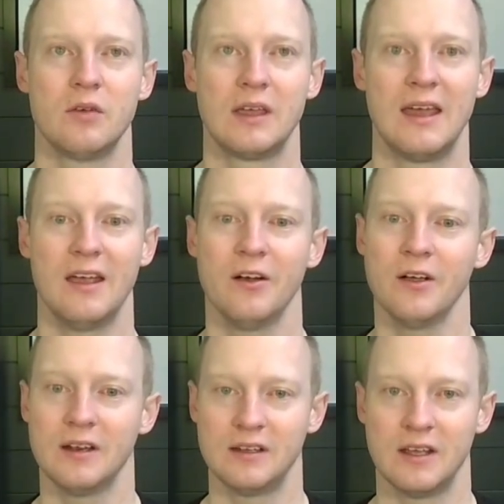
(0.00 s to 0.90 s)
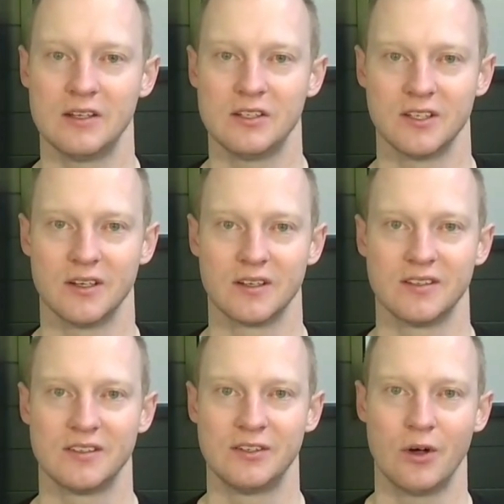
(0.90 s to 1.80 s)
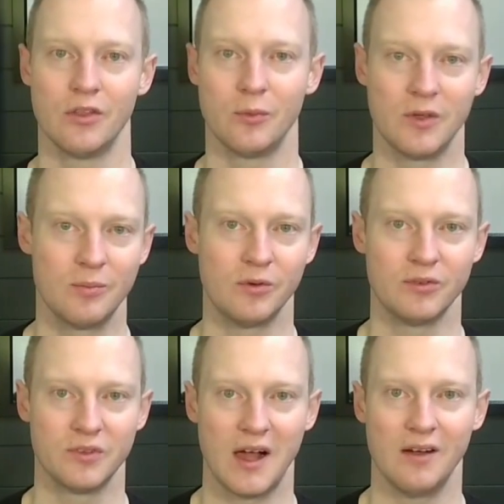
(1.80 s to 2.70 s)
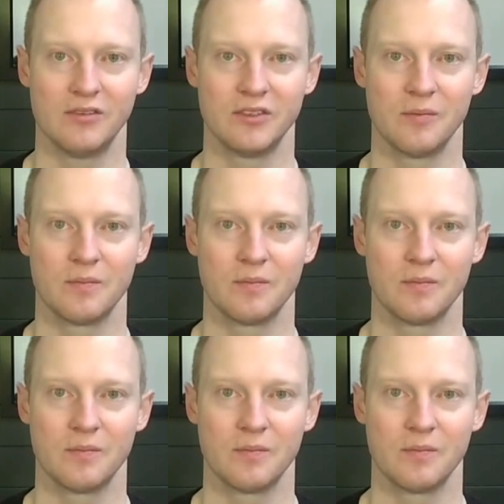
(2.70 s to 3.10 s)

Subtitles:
care and attention to other people's lives,